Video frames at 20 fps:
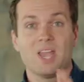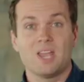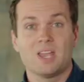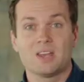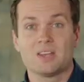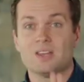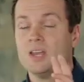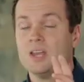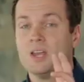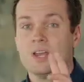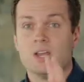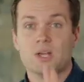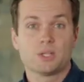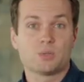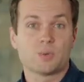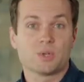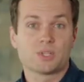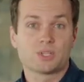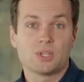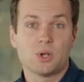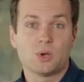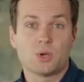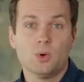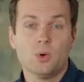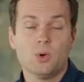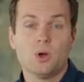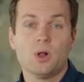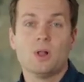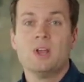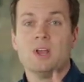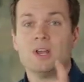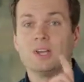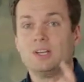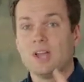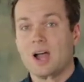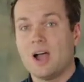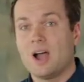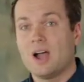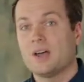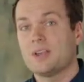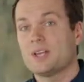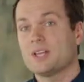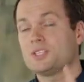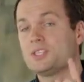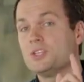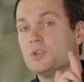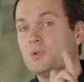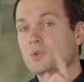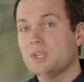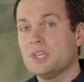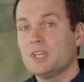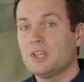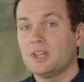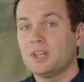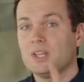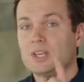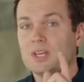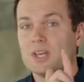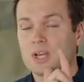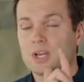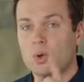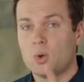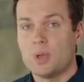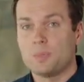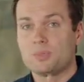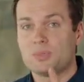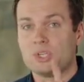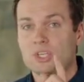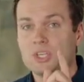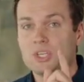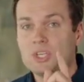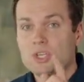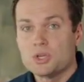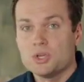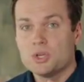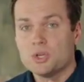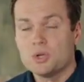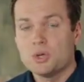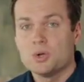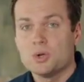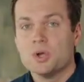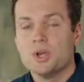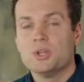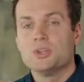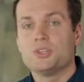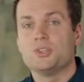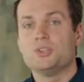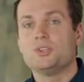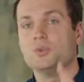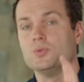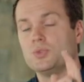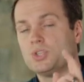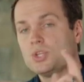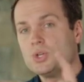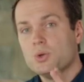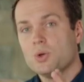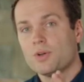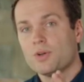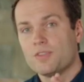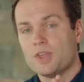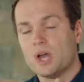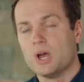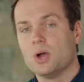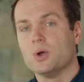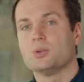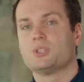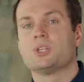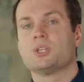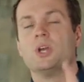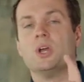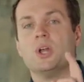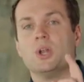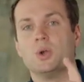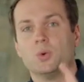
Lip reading: And here's what's so cool. God has uniquely equipped you to do 2 of those